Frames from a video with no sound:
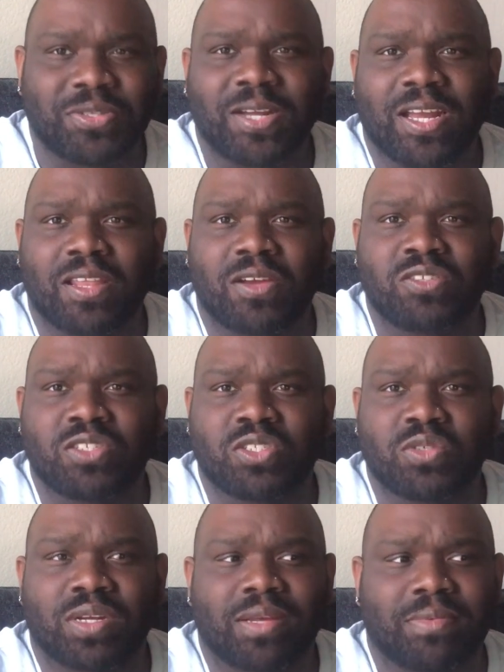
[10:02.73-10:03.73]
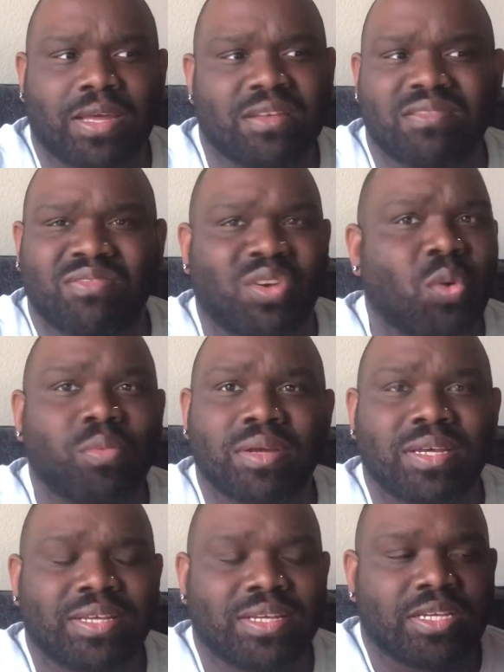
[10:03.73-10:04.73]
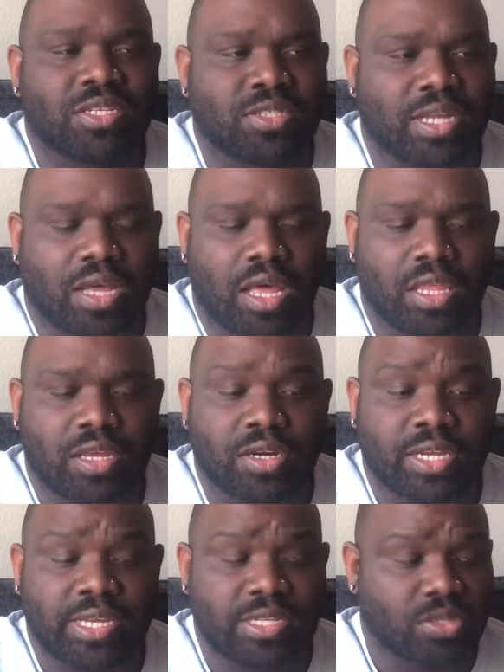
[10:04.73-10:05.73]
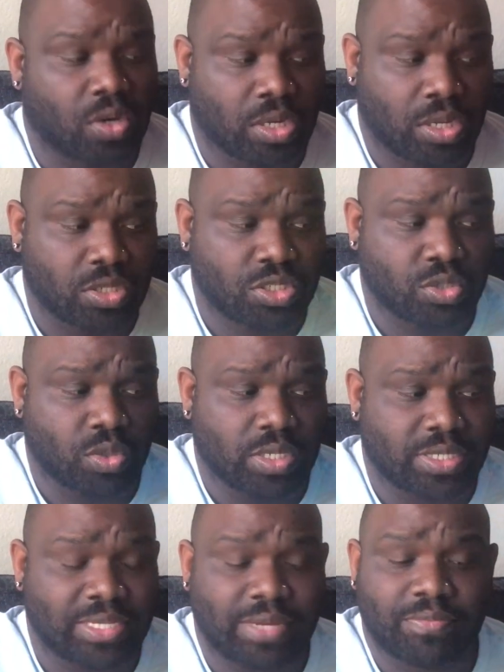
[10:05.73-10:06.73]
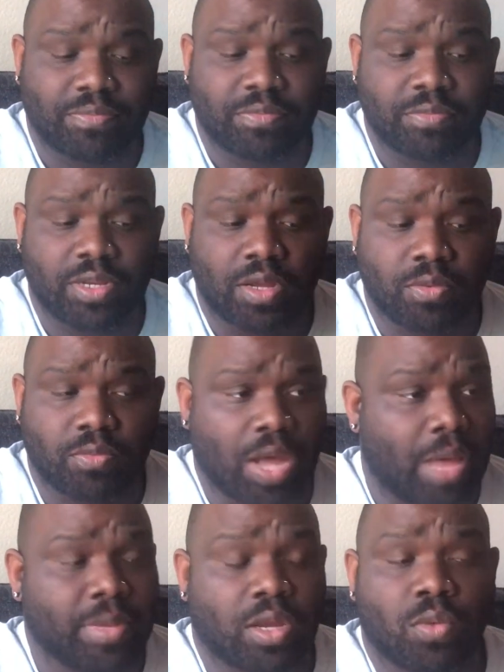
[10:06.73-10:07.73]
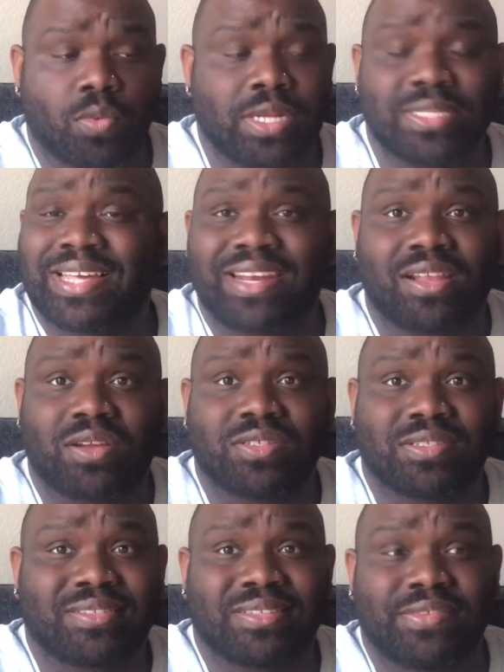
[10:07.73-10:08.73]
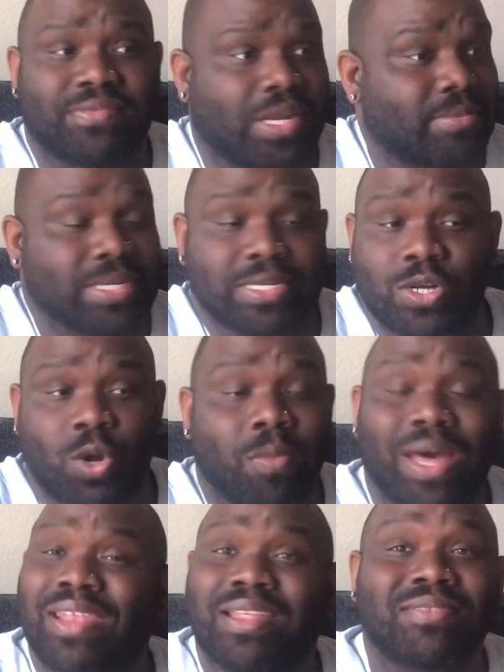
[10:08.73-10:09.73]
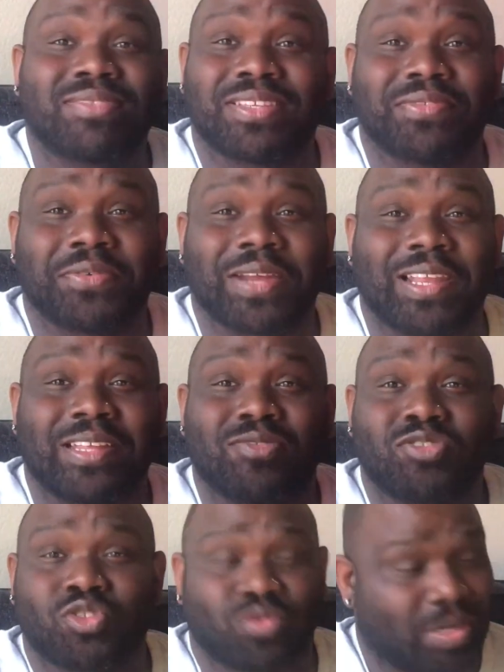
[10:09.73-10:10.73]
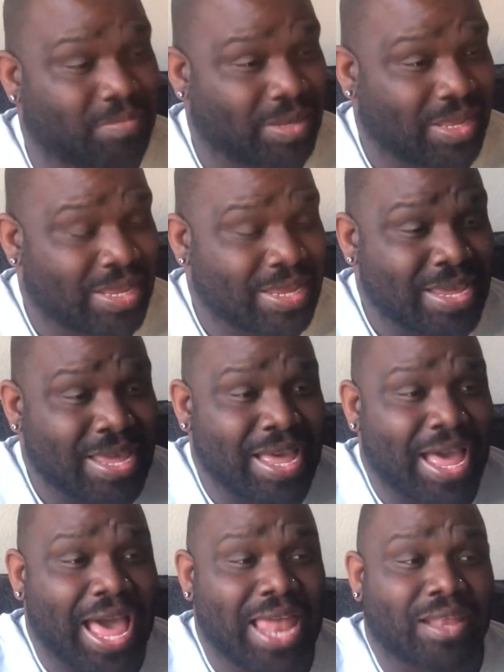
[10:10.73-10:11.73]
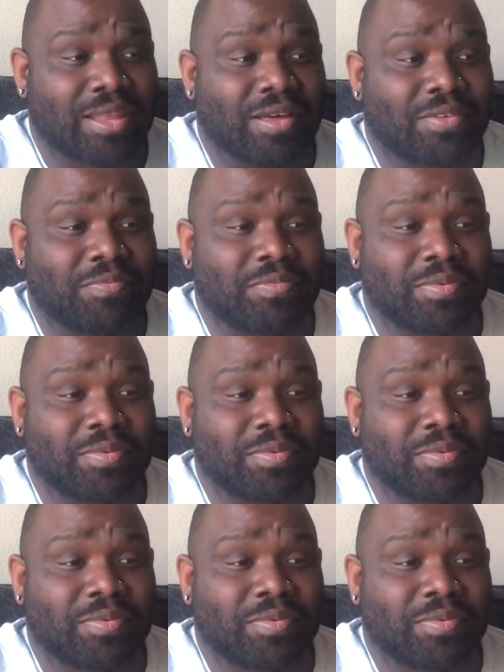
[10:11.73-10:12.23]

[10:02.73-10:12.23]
not allergic to it? I'm like, nope. She's like, all of her kids are allergic to it, except, you know, I'm the only one that's not allergic to seafood. I'm like, nope, I love seafood. I love shrimp. I love